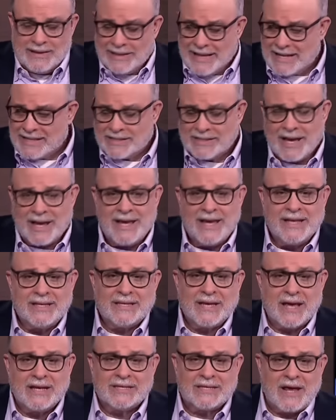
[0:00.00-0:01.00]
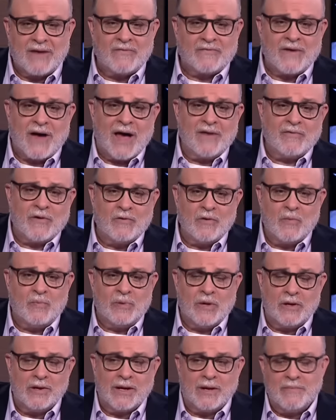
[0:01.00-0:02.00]
Let's say he takes that $500
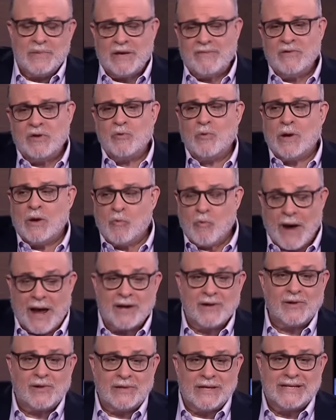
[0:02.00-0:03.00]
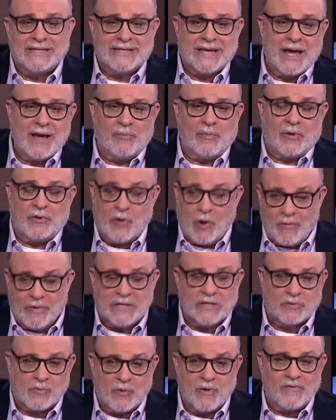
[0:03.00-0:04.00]
billion. I'm giving you a radical example.
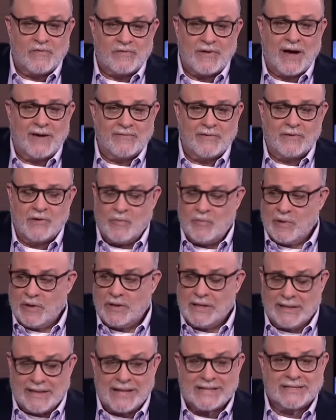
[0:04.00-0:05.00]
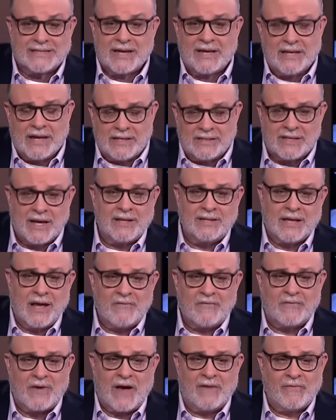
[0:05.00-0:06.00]
Nobody's worth $500 billion. Let's say they take
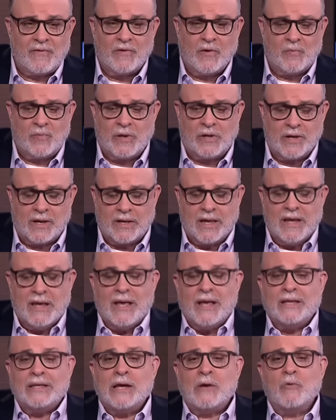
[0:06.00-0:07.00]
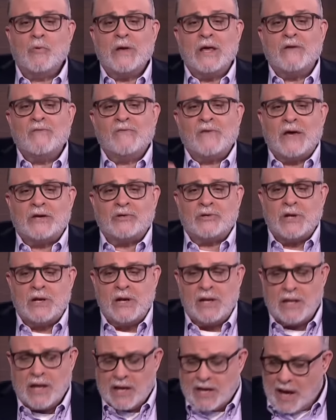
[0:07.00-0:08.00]
that $500 billion. They reinvest it
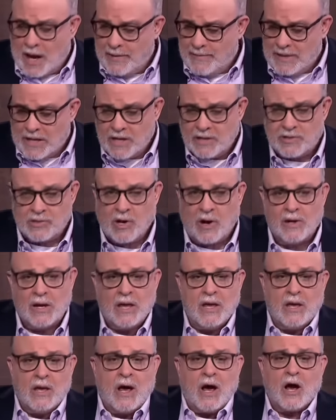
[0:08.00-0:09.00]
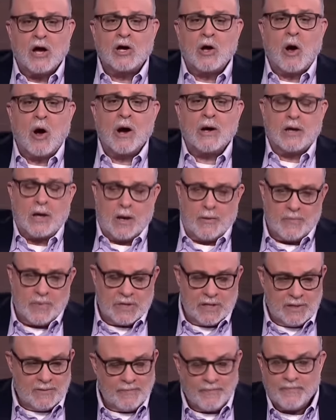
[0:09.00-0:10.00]
in the economy. They start a car
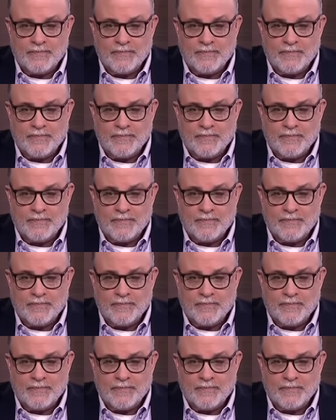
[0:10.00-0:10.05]
company.